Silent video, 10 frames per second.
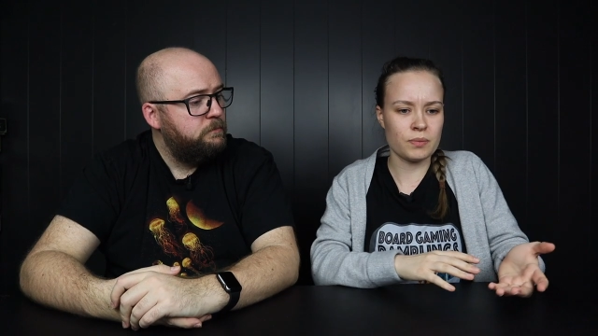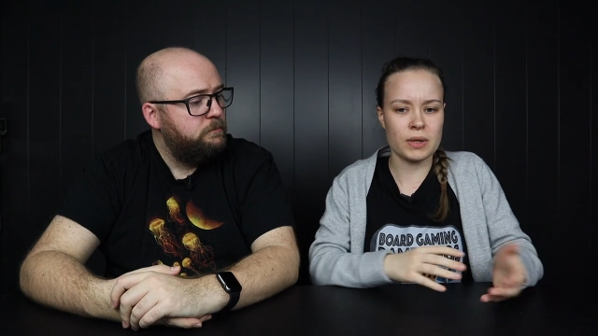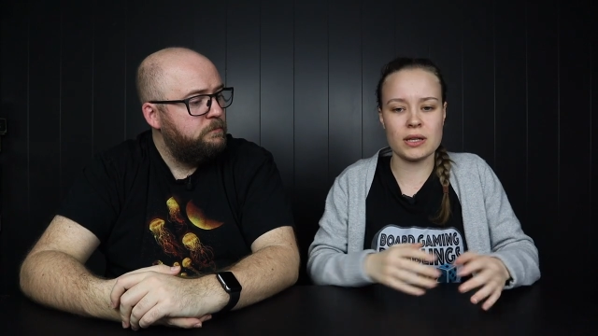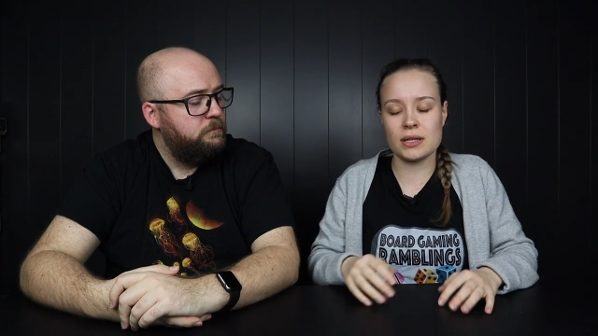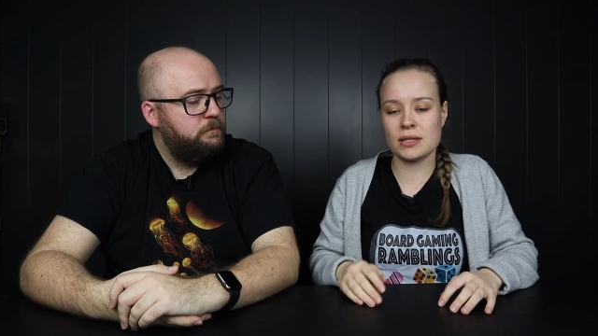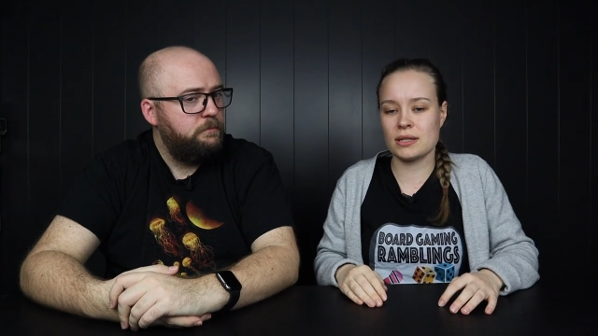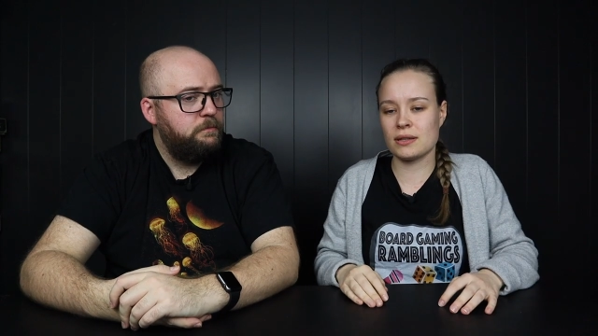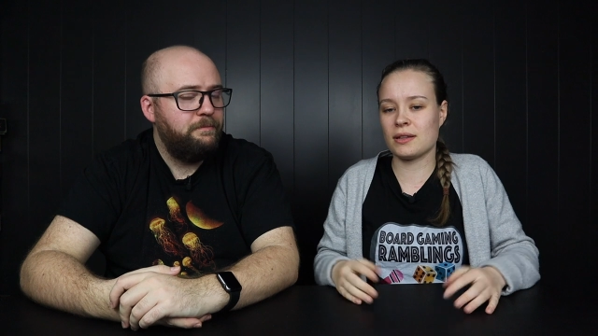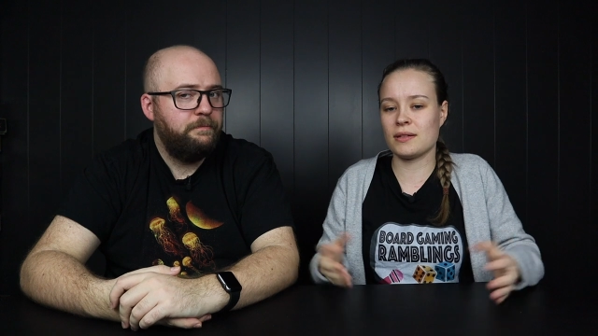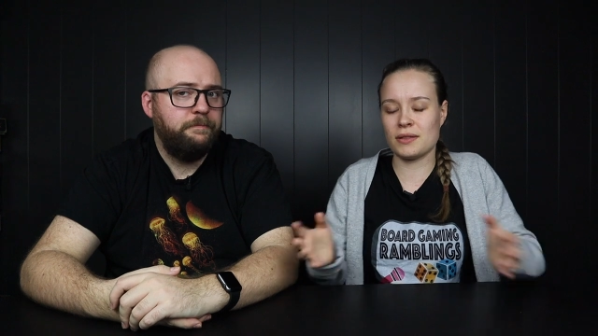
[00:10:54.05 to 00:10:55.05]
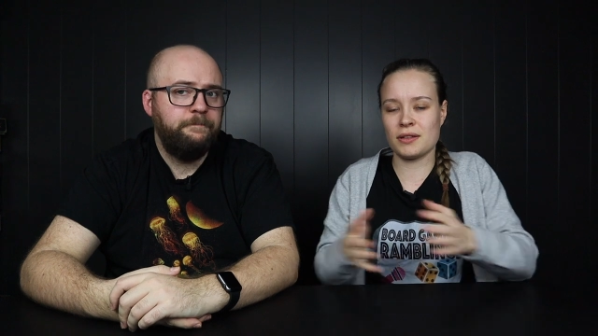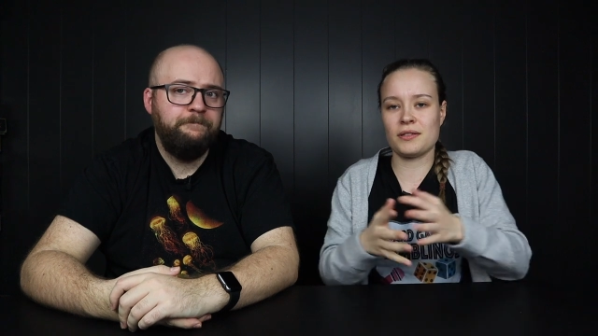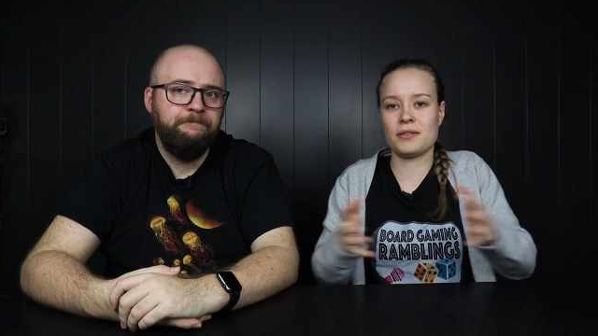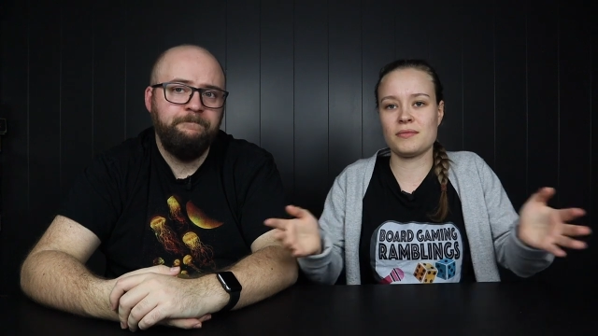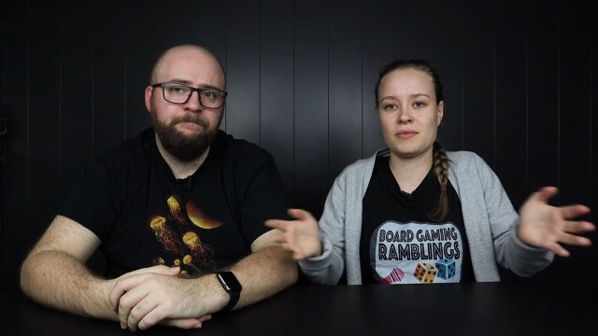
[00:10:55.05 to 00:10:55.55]
Speaker 1: Because the,
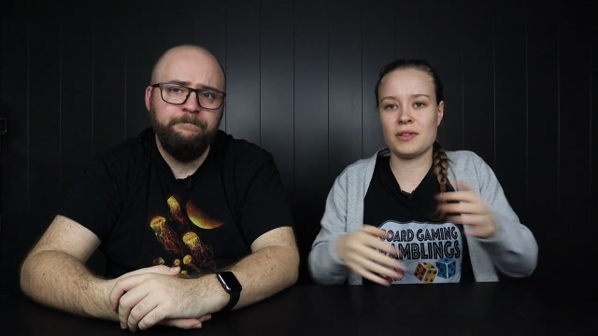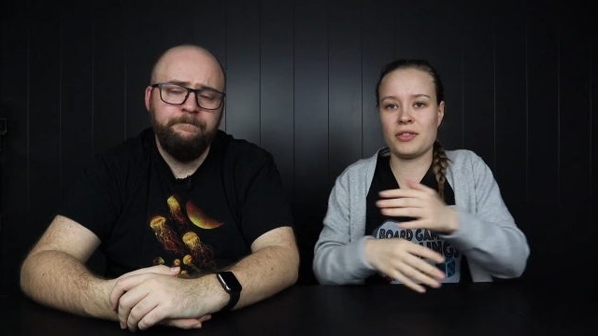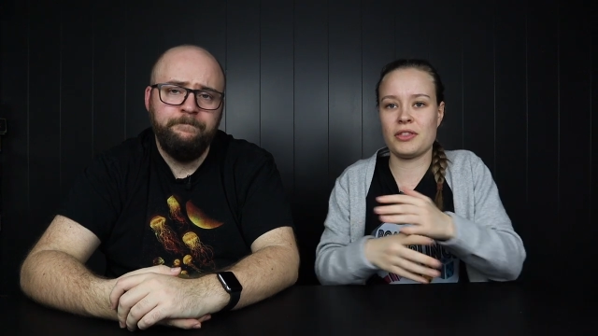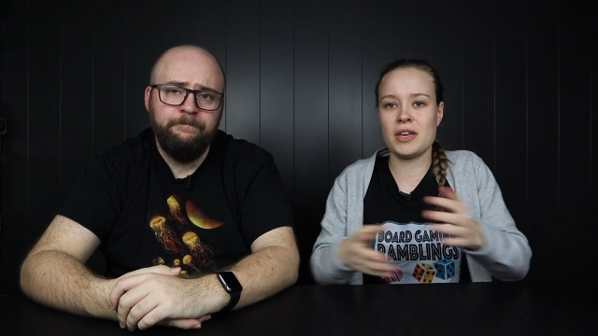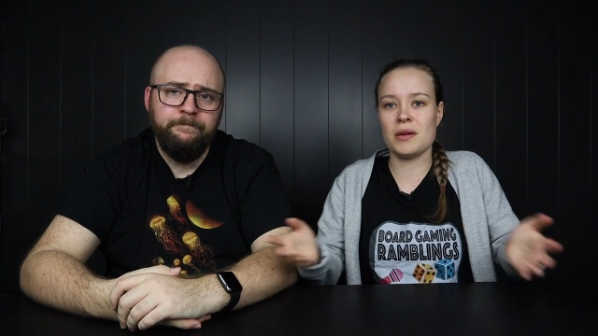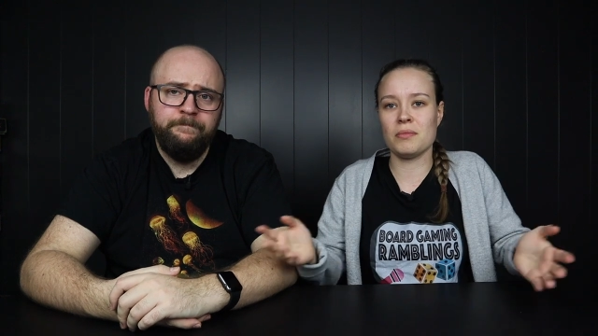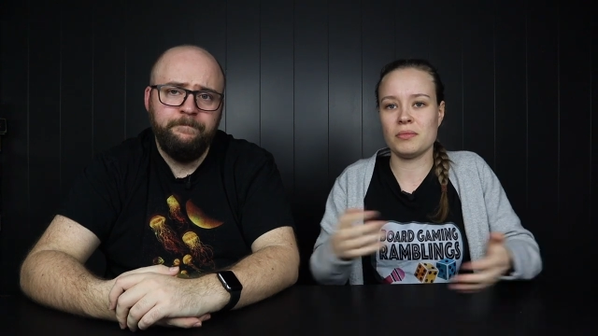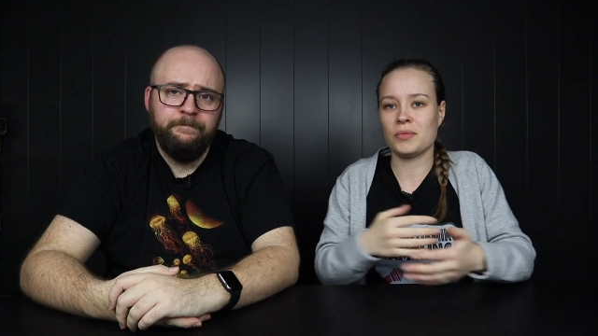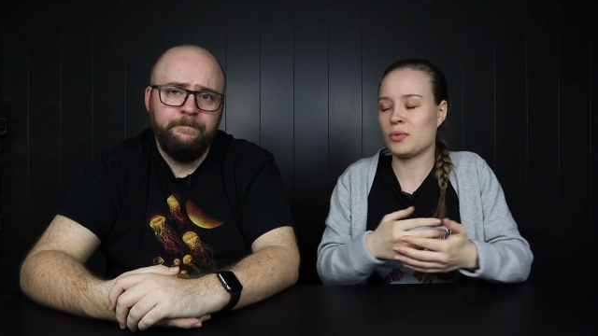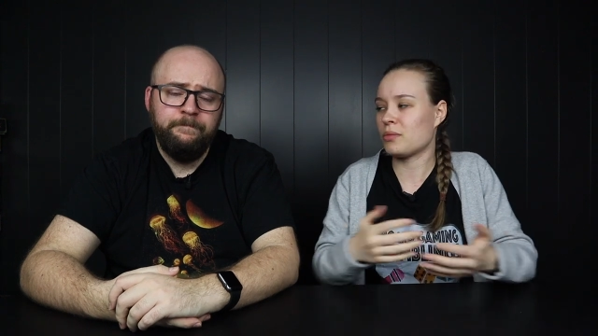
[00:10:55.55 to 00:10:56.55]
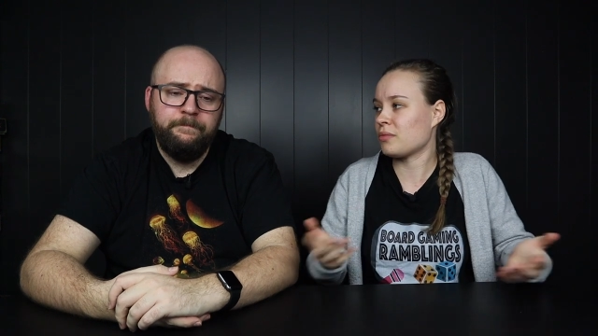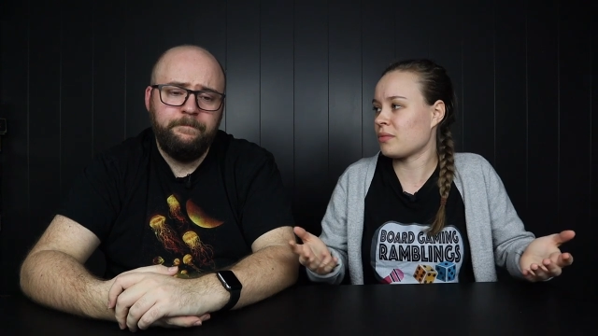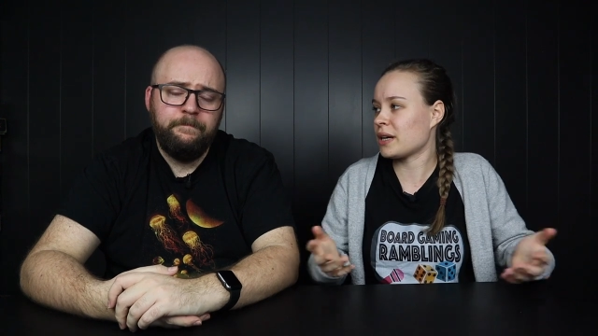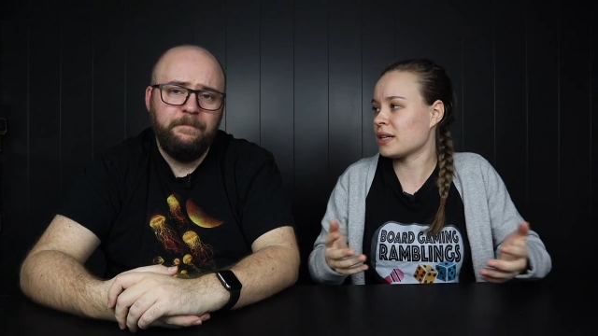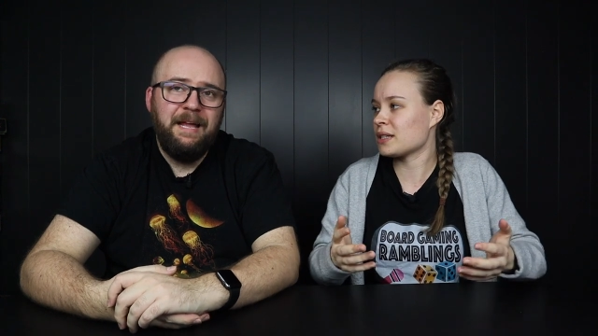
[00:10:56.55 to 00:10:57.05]
the theme,
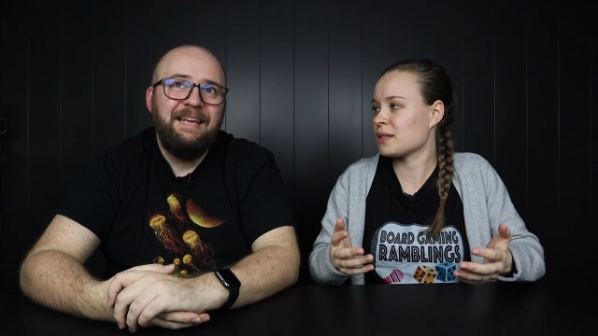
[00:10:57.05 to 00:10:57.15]
right?